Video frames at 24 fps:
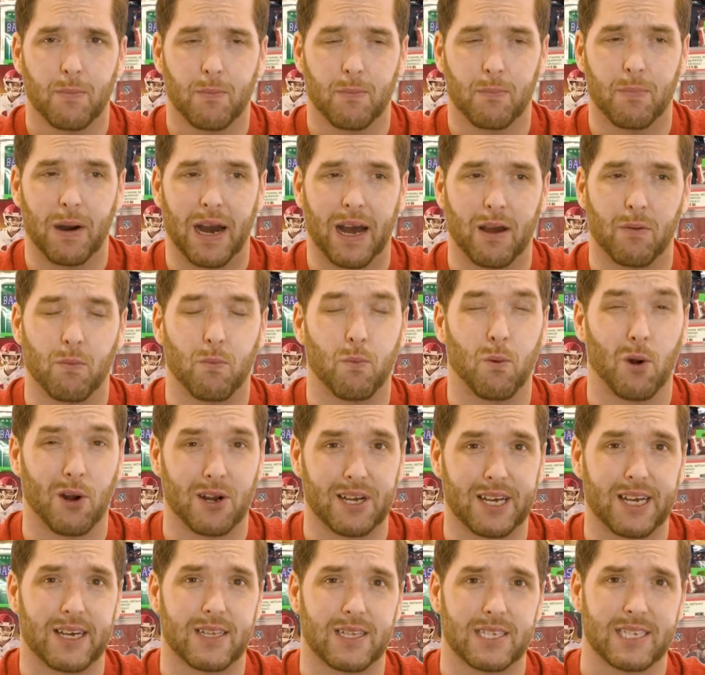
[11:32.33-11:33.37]
by
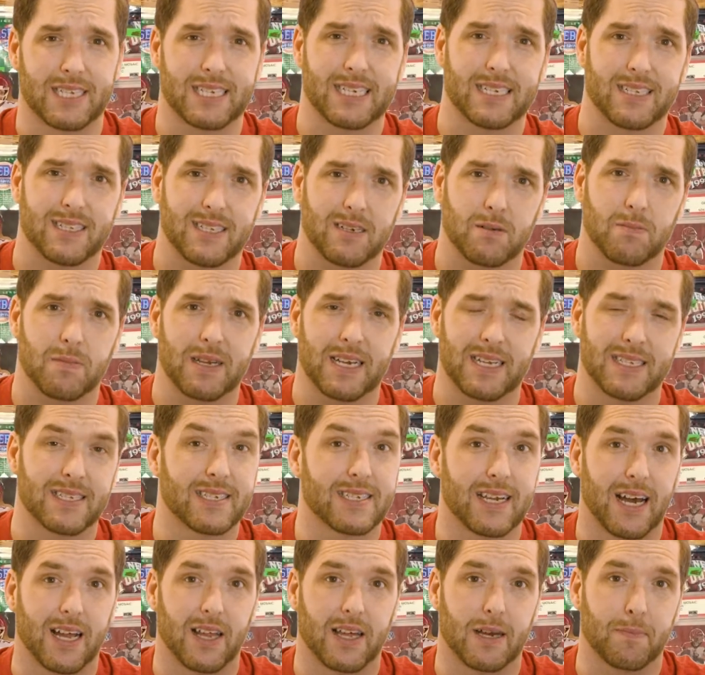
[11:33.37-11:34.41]
working the system and
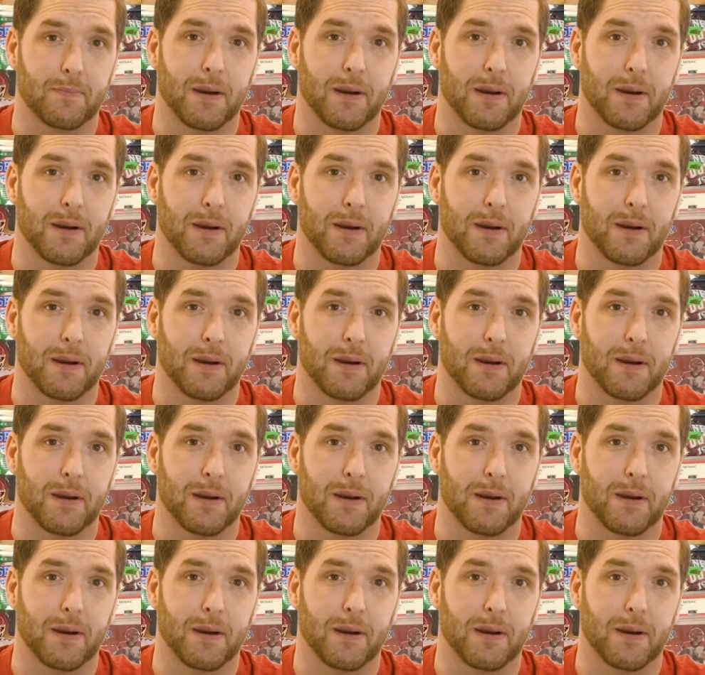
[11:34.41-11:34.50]
selling